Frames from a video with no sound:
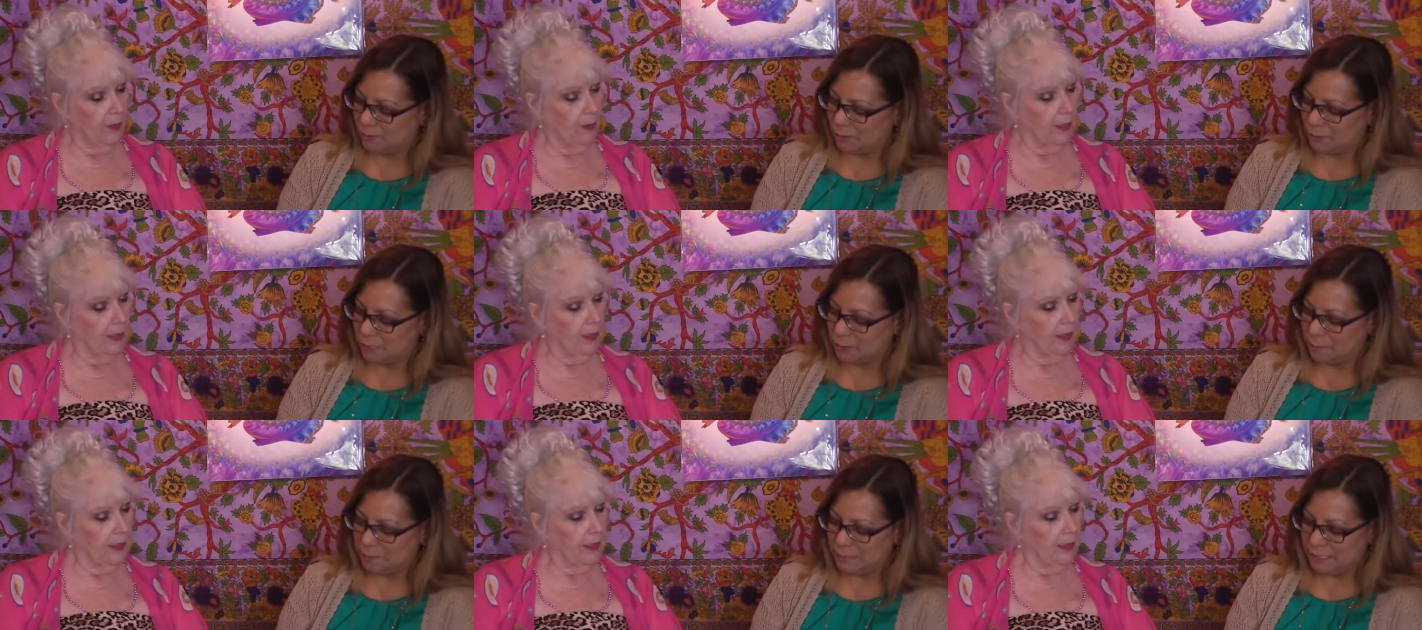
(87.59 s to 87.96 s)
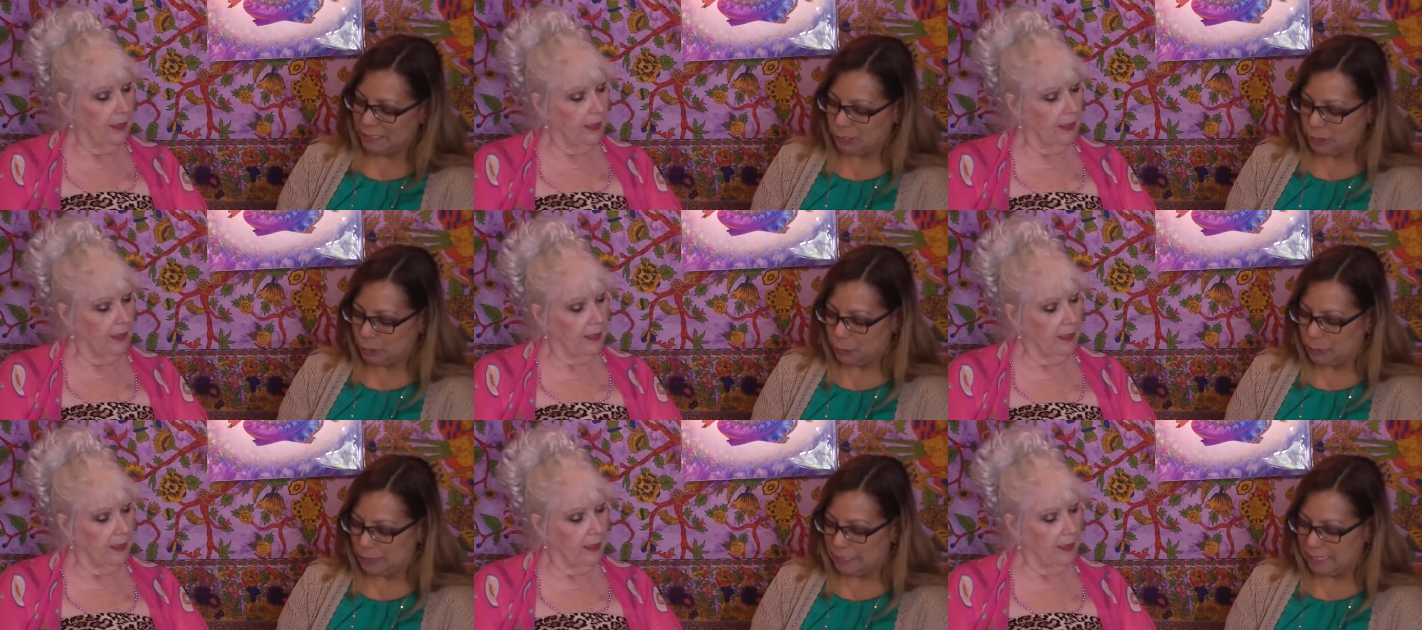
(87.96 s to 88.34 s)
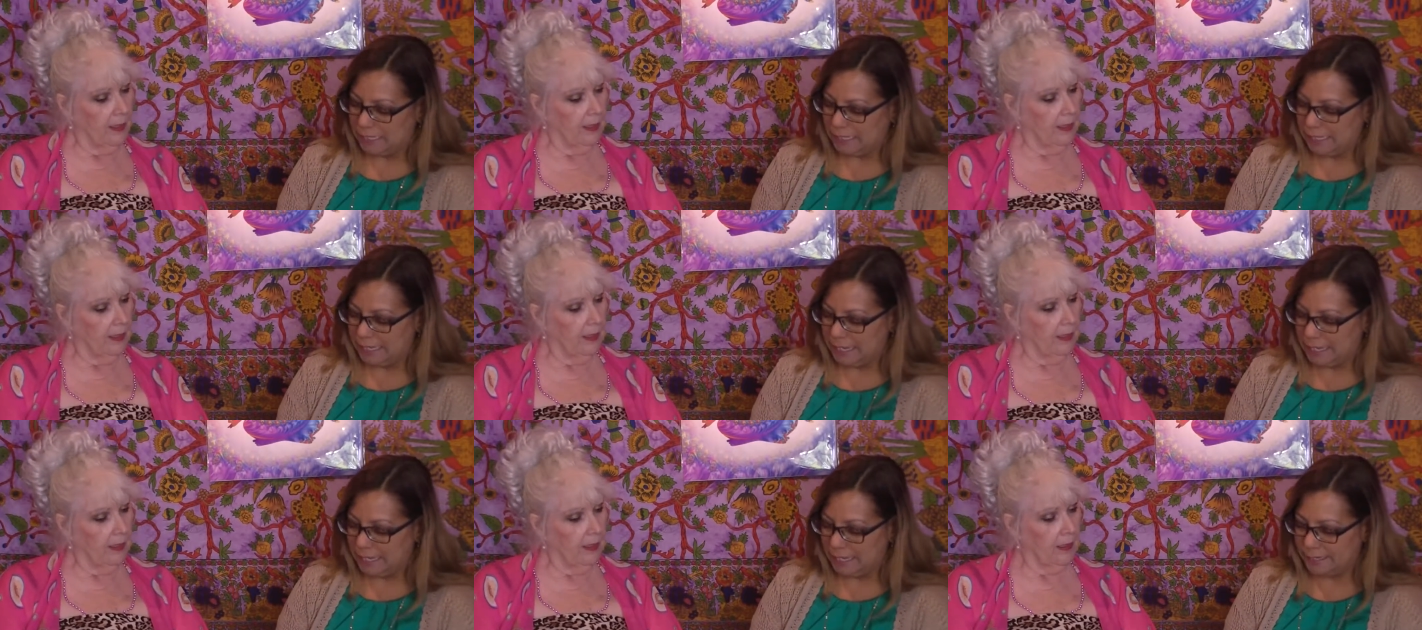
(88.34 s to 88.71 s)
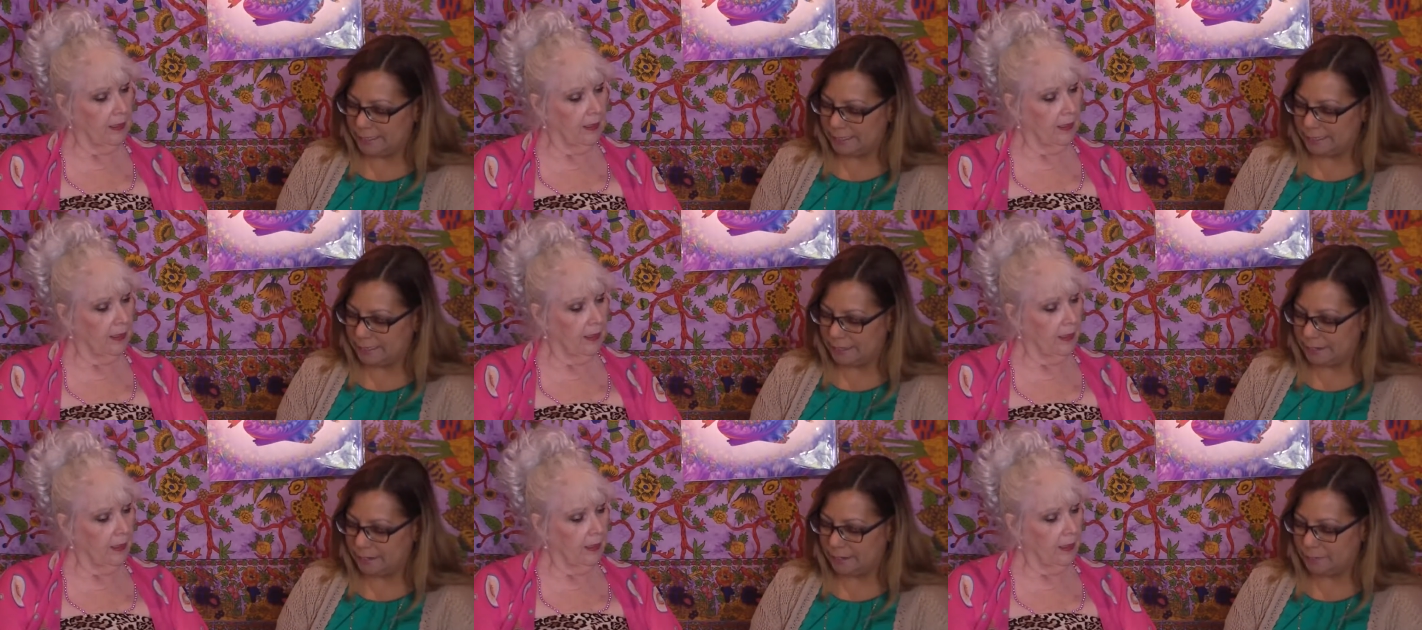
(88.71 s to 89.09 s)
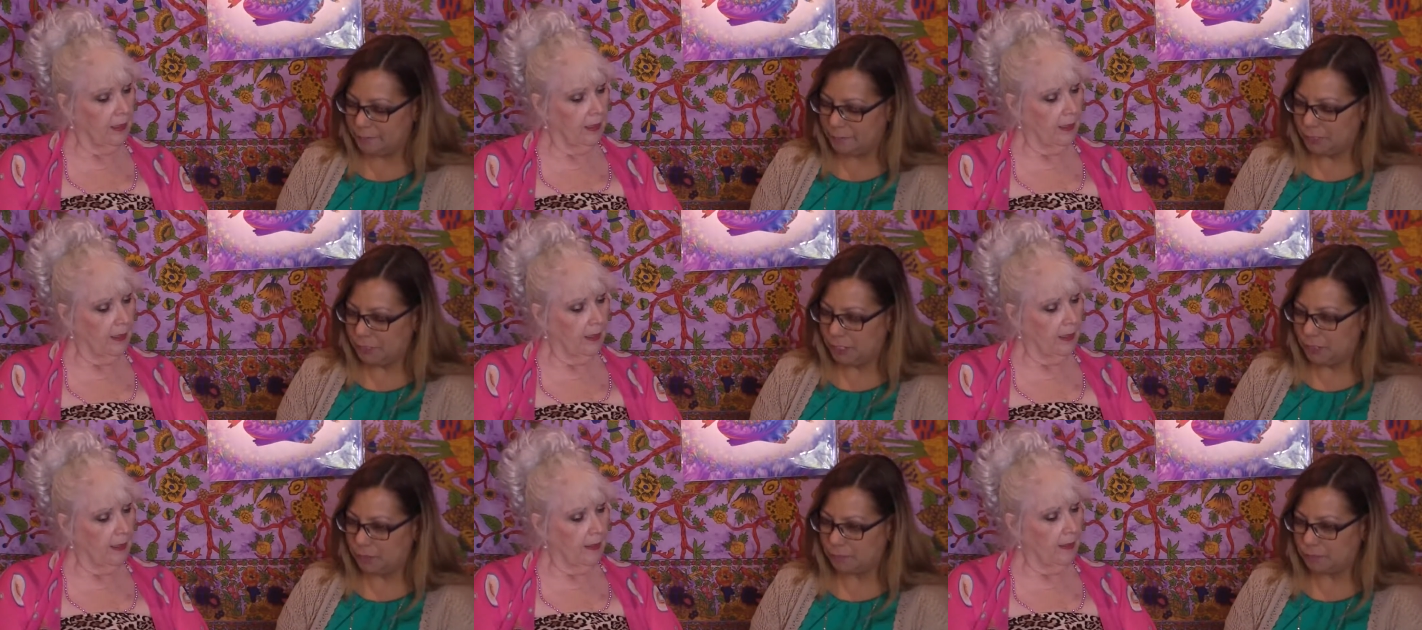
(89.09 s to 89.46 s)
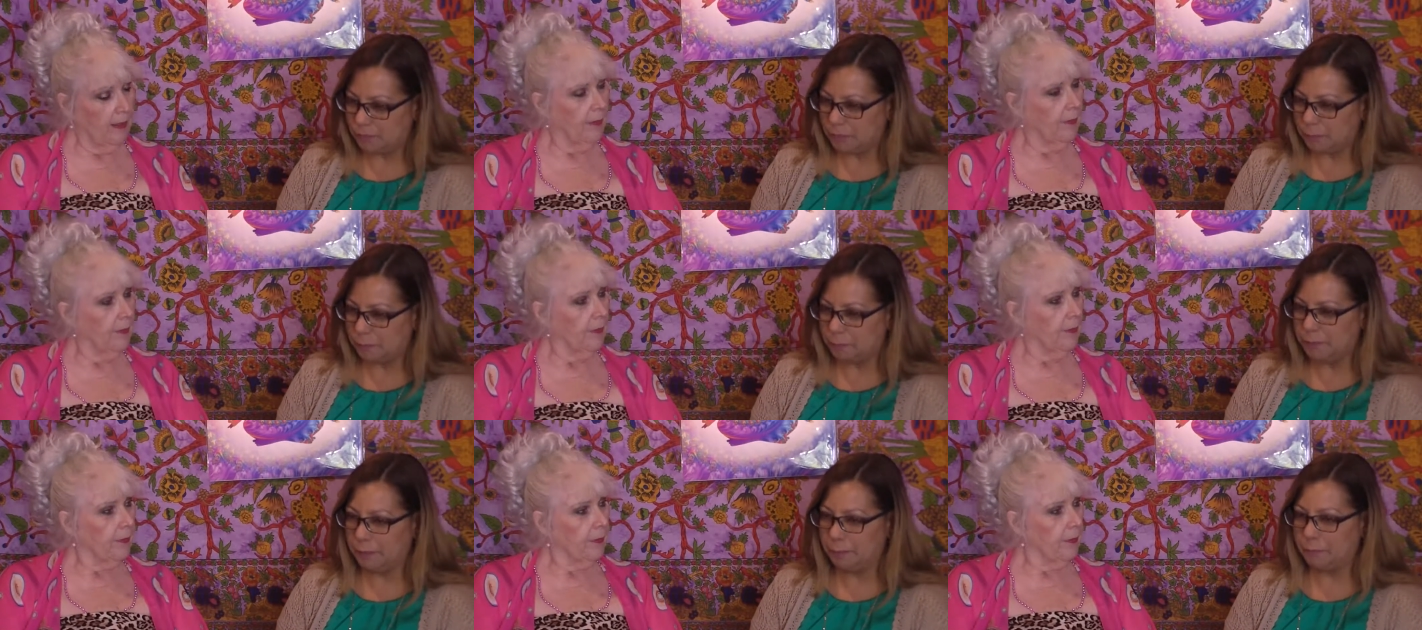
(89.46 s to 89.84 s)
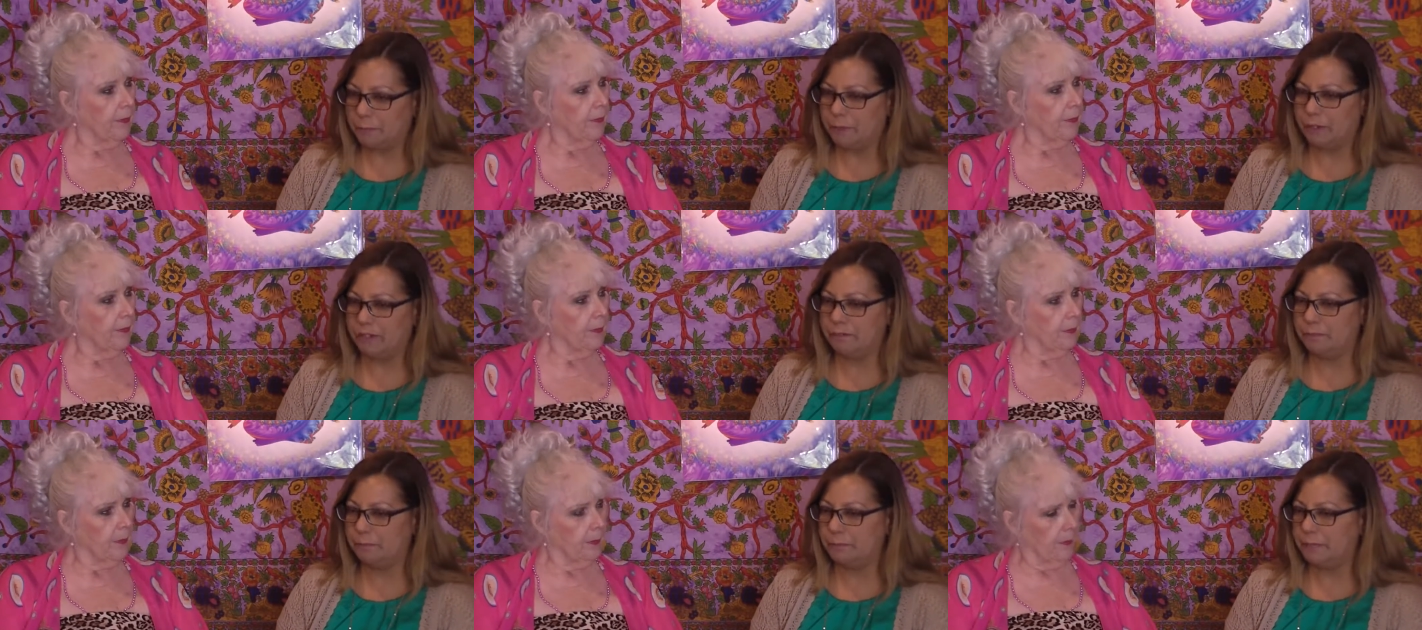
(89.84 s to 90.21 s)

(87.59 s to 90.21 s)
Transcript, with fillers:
Speaker 1: what I've been doing. And, um, you know, some people have